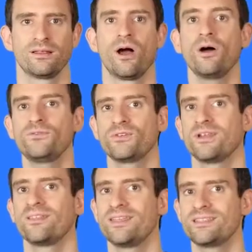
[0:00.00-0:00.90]

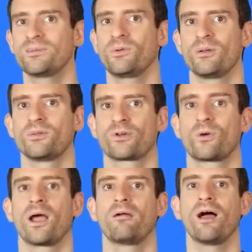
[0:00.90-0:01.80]
Often, these deployments
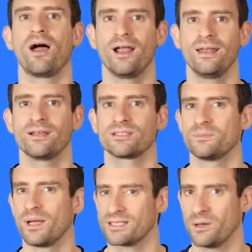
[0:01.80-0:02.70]
require a highly
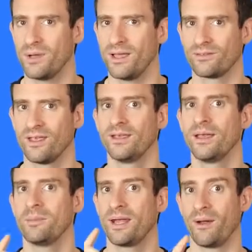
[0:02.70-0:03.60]
customized OS,
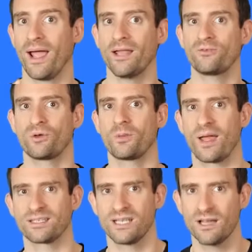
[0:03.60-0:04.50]
but now Android
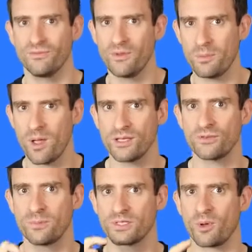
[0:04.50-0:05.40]
packs enough of a punch
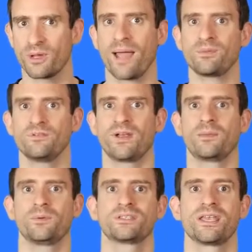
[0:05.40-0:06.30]
for bespoke app
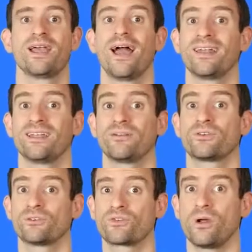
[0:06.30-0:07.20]
developers and enough
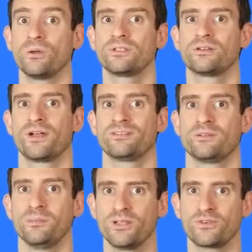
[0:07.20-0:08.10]
control to device
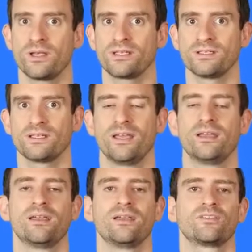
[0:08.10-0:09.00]
administrators
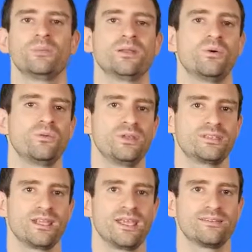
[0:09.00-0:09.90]
to meet all
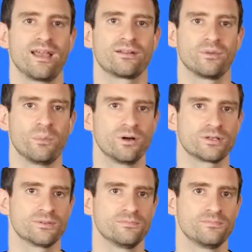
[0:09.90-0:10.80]
these needs out of the
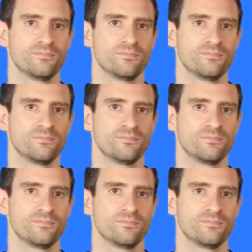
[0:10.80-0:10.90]
box.